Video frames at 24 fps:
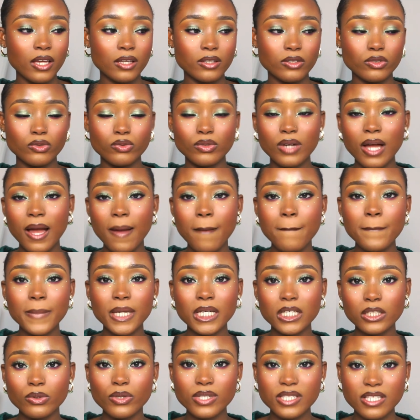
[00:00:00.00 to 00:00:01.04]
you can't
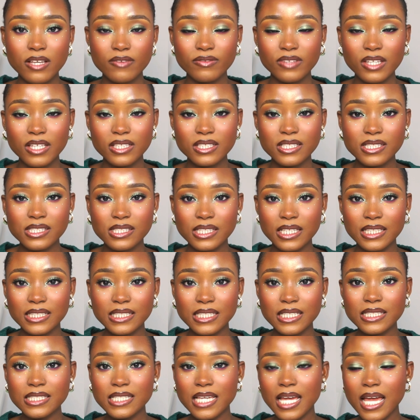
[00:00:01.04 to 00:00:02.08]
make noise after this
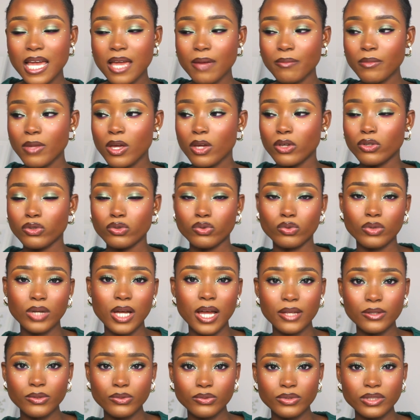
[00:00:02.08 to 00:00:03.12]
certain time, you
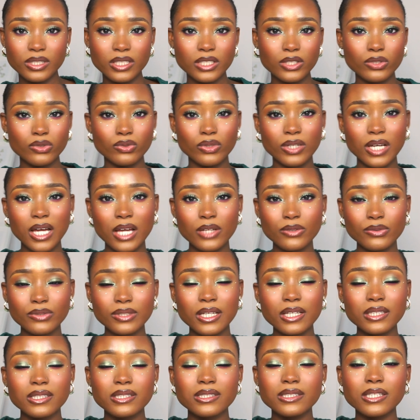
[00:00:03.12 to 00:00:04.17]
can't do this, you can't do
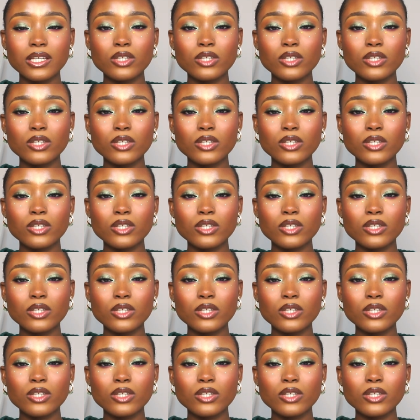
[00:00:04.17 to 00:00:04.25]
that.